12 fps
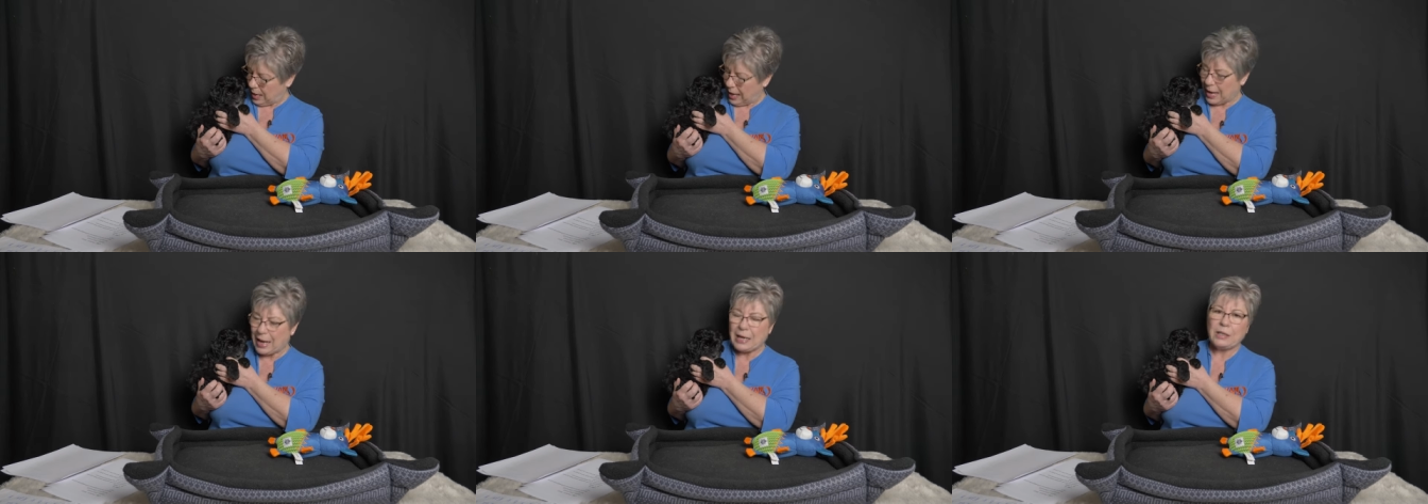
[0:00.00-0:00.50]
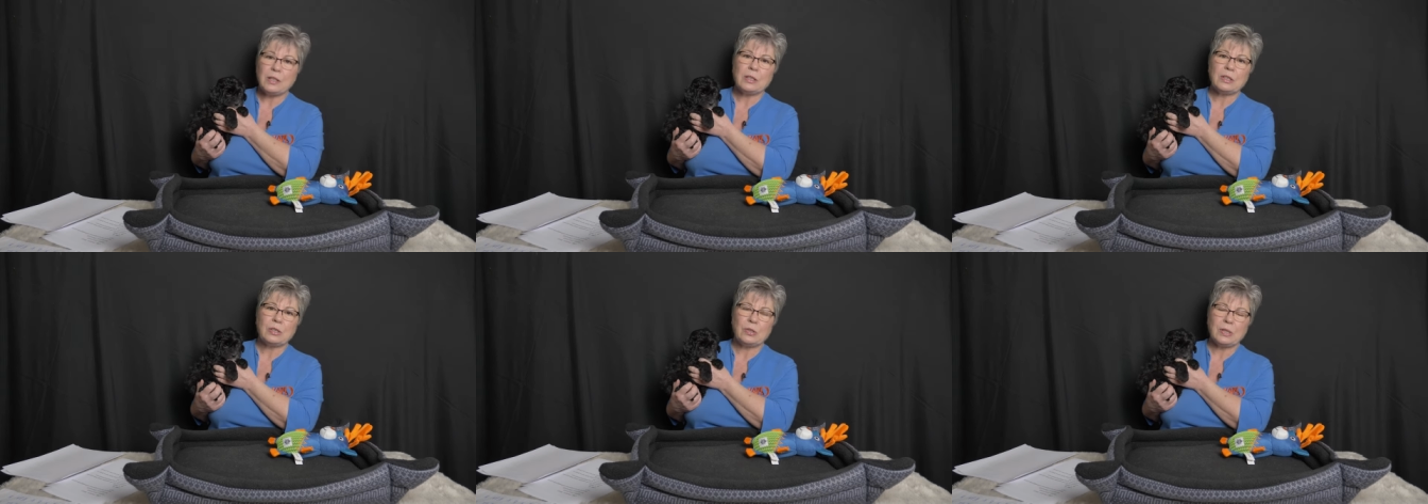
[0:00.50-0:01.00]
and
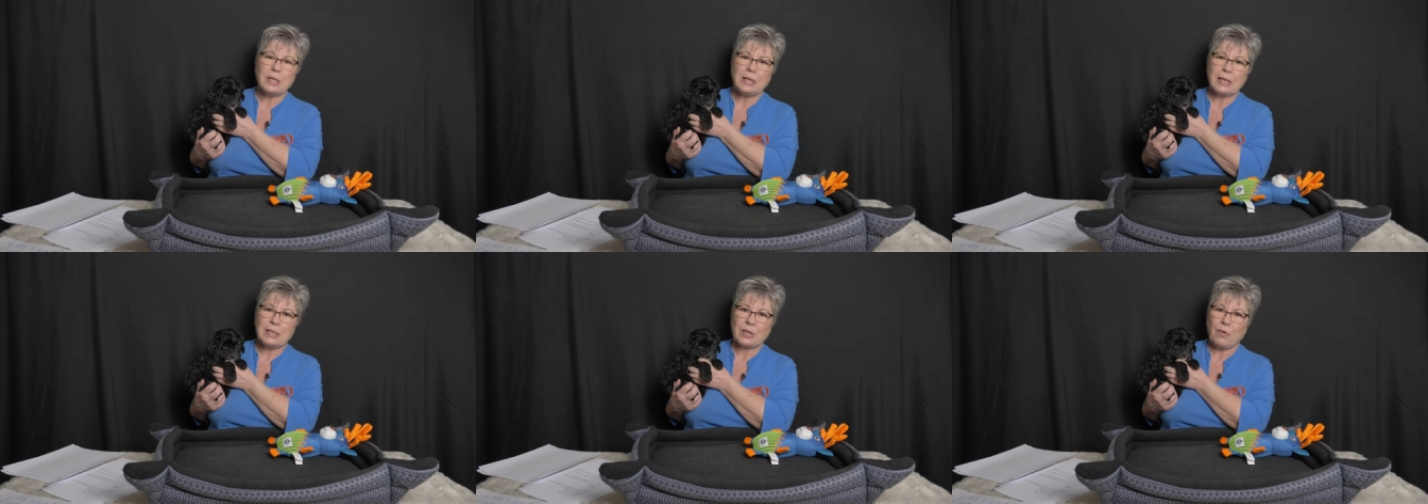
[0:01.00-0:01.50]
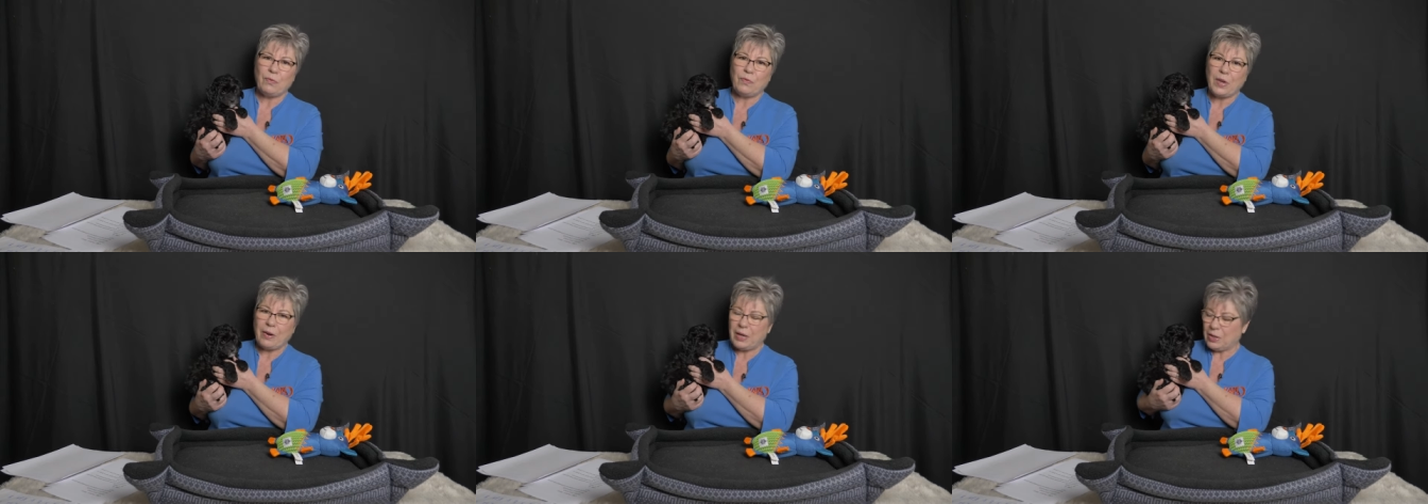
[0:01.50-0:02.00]
Susan is a
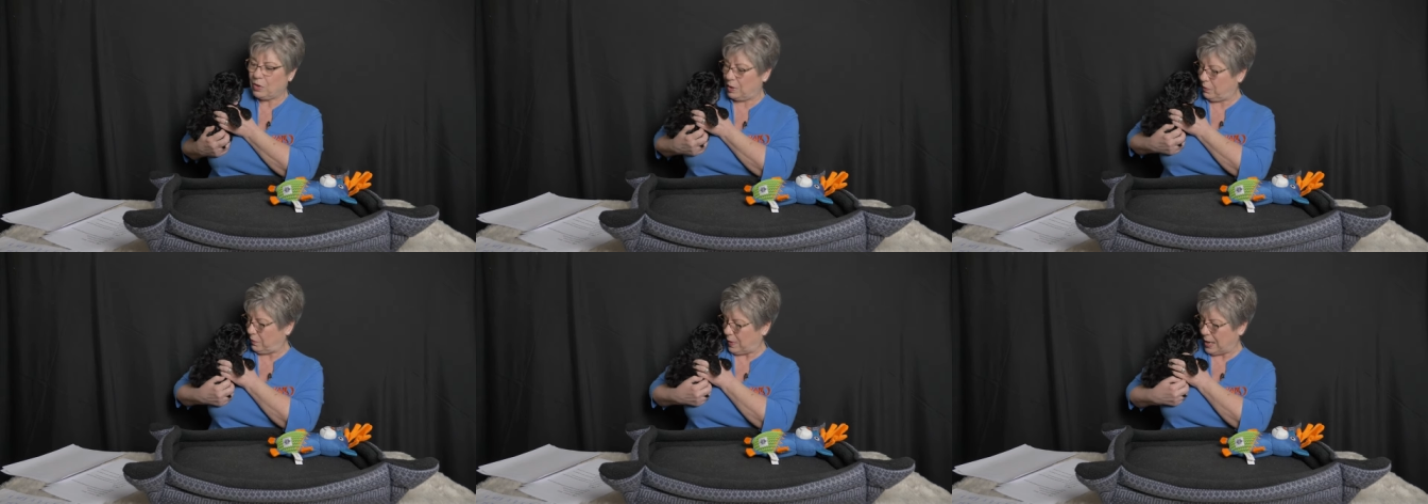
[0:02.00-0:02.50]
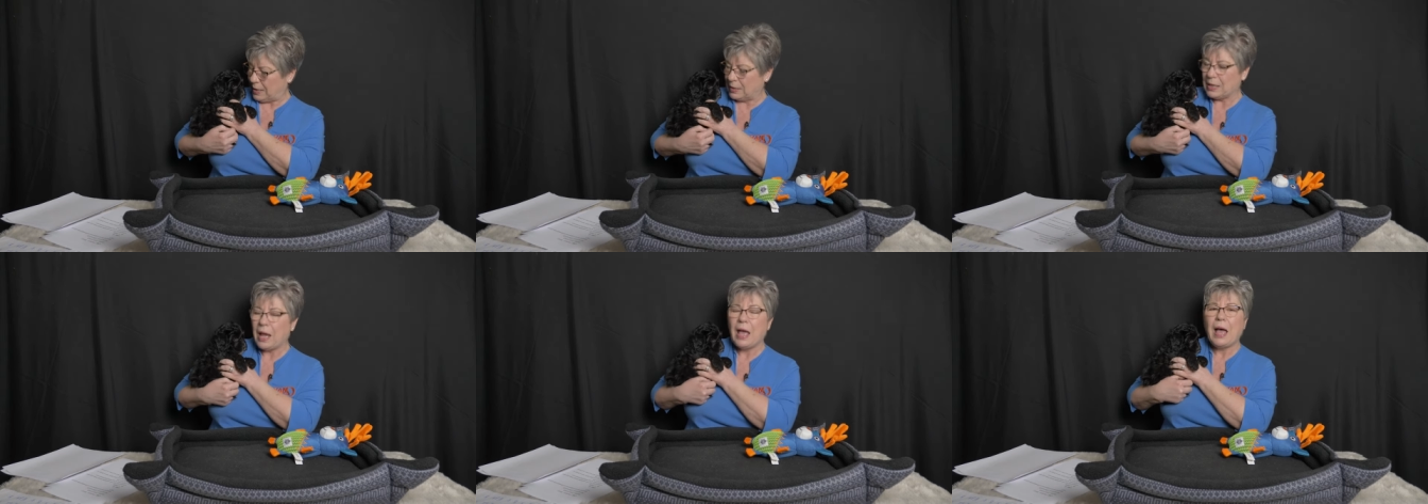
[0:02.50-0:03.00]
very good
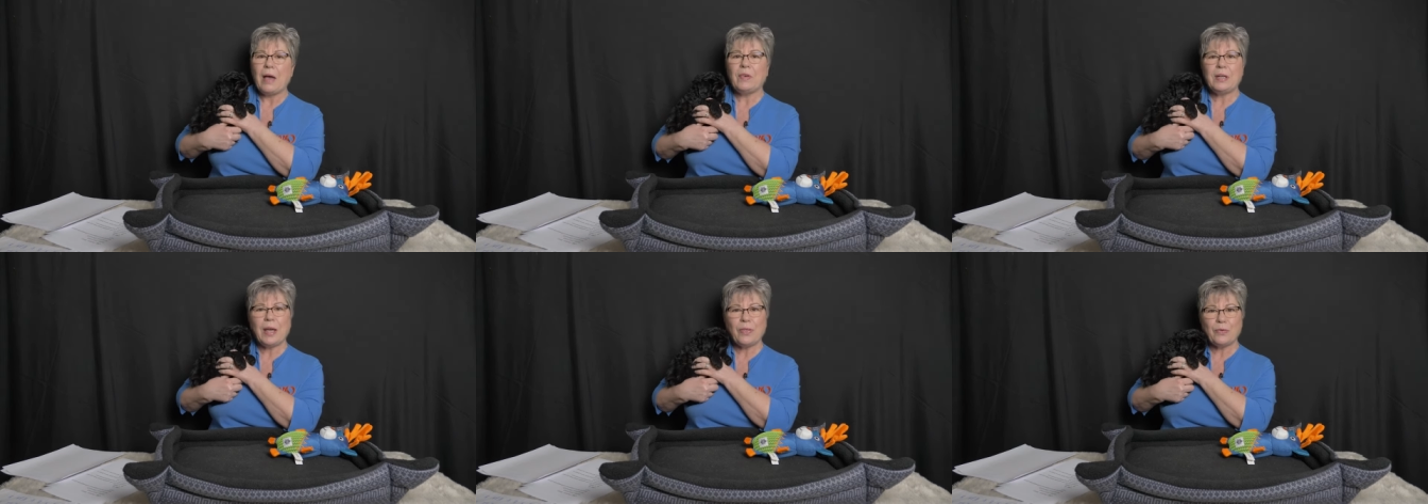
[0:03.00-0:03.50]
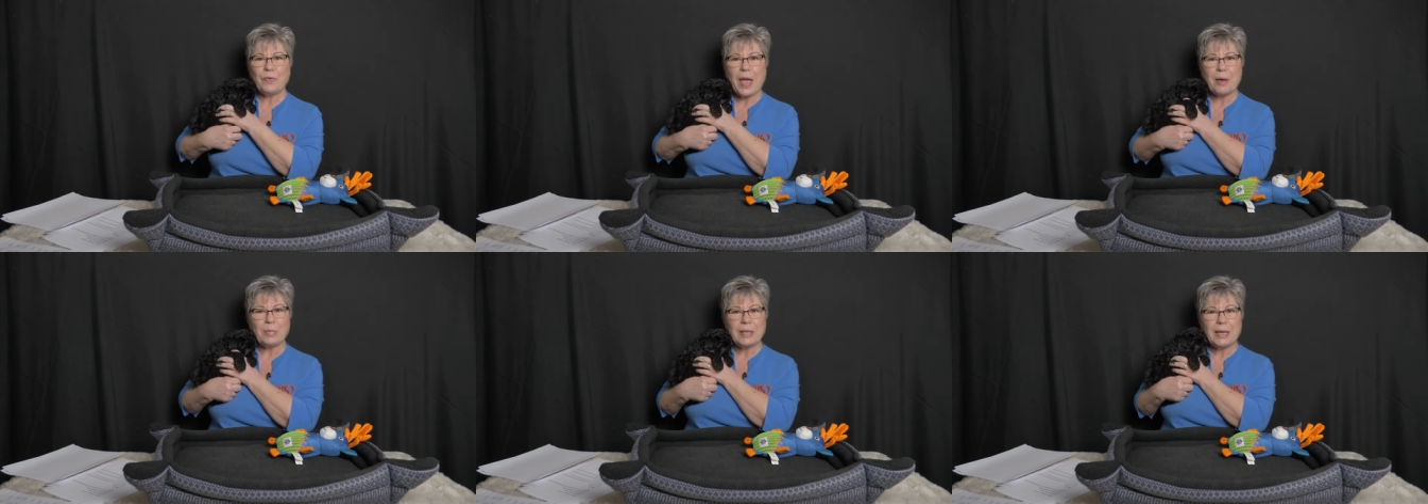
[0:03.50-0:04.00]
friend of another
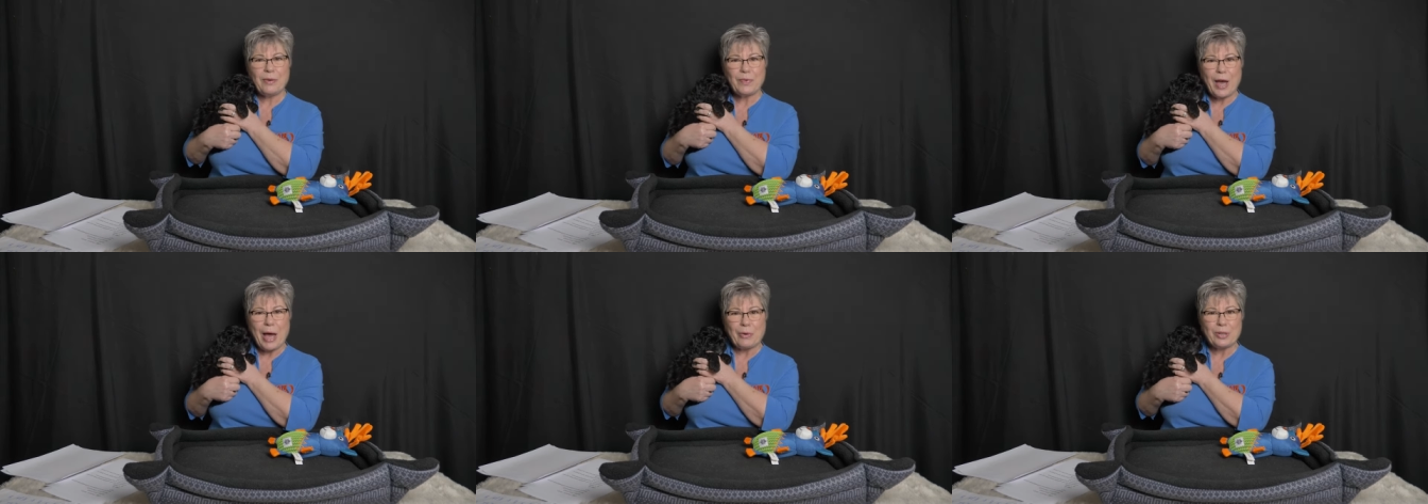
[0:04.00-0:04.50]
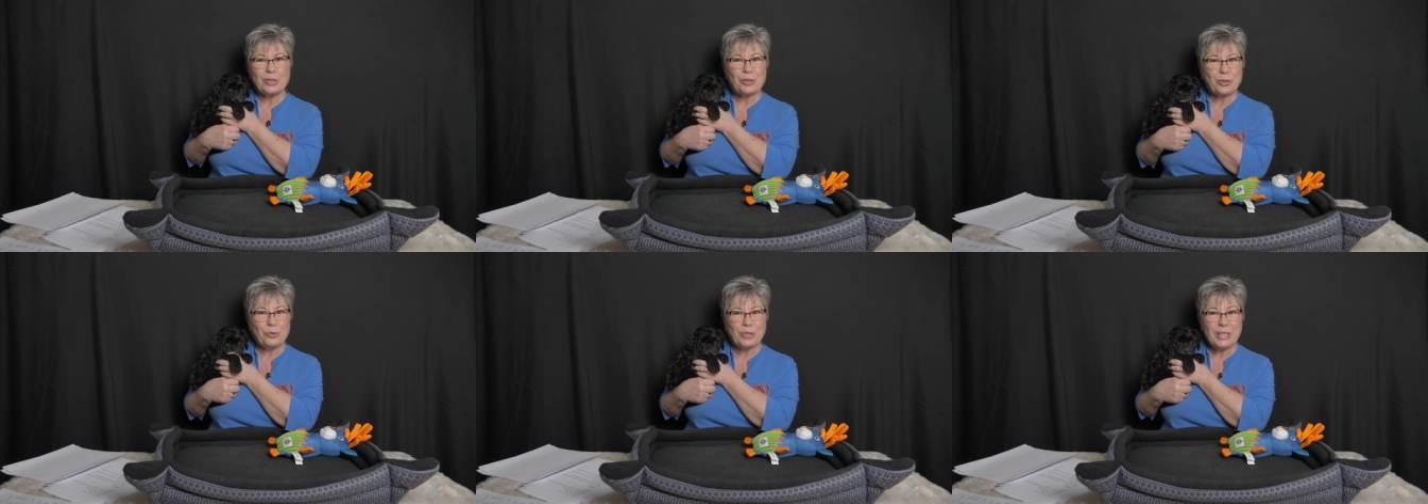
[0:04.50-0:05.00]
family of ours,
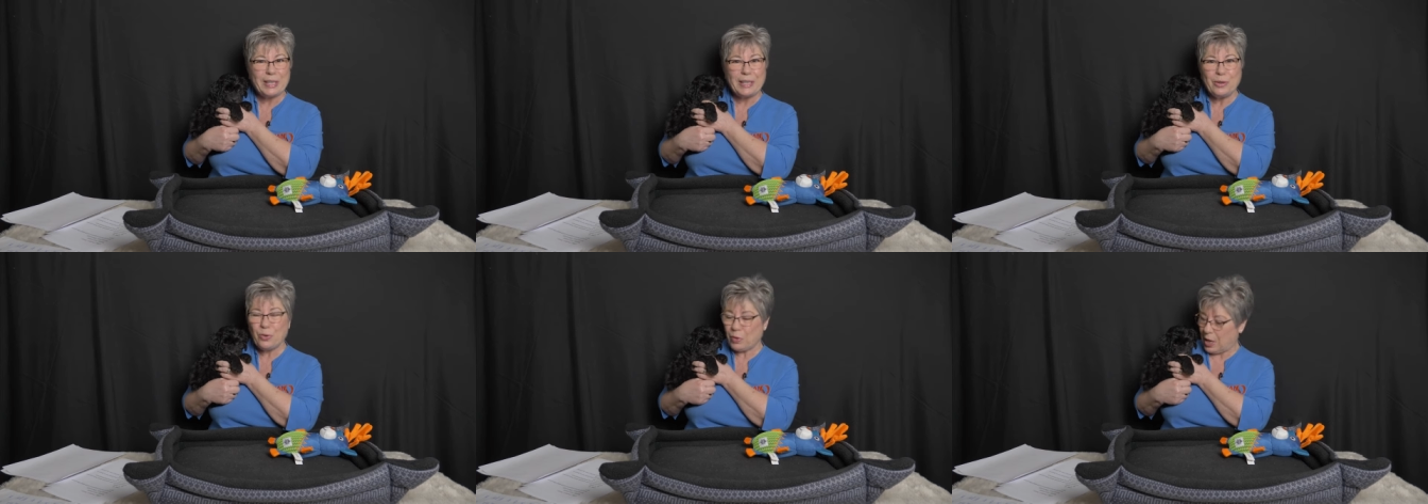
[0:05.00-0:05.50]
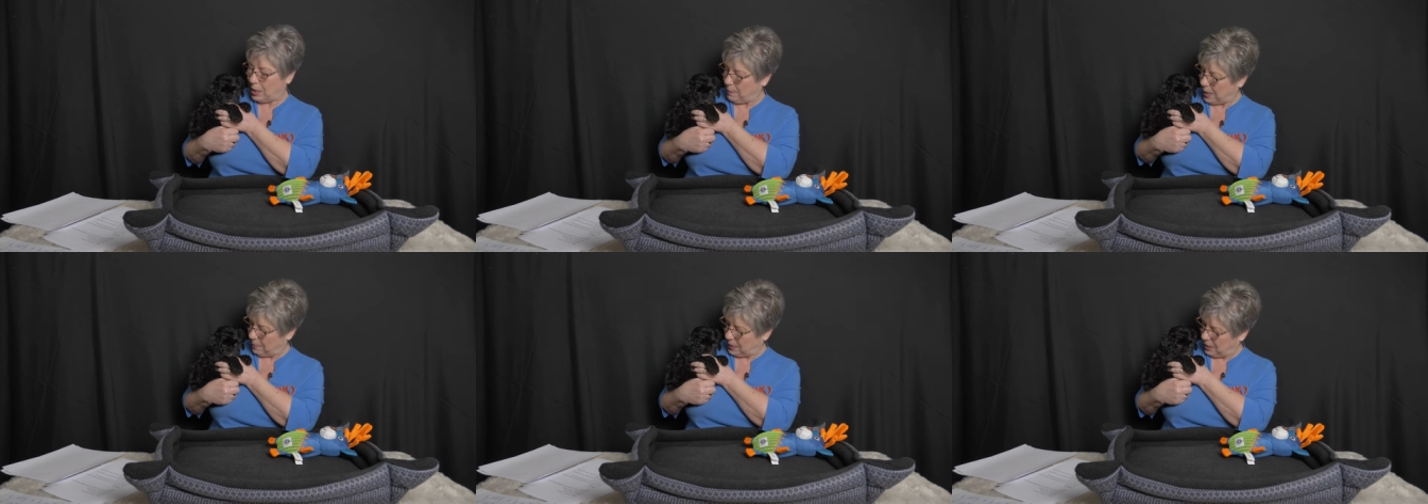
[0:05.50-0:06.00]
Suti, who got a
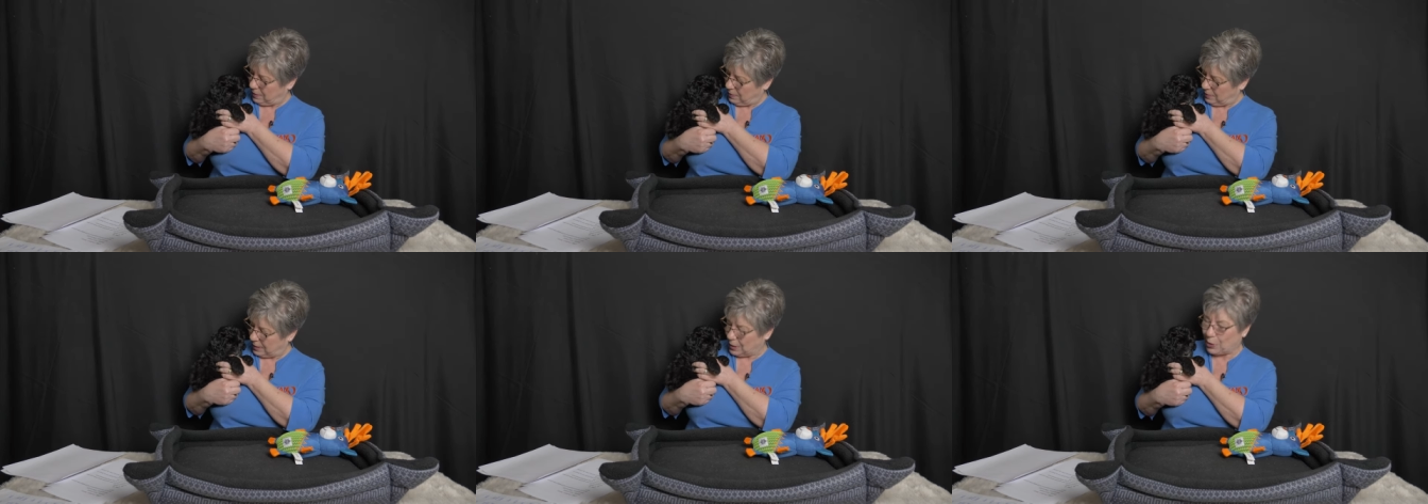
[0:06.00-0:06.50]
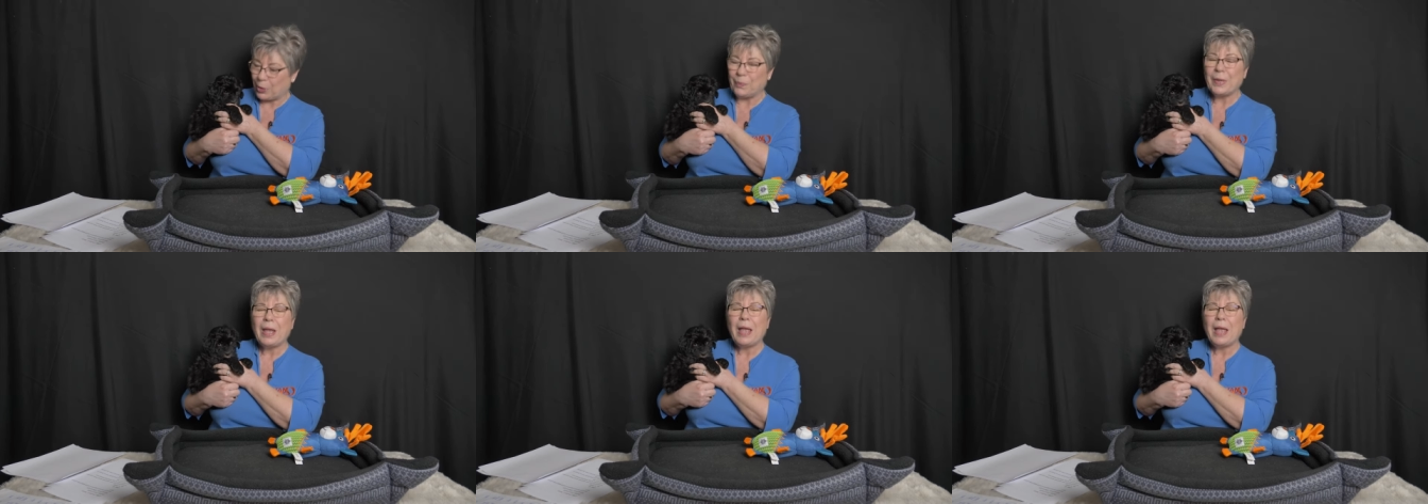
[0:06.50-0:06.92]
puppy earlier.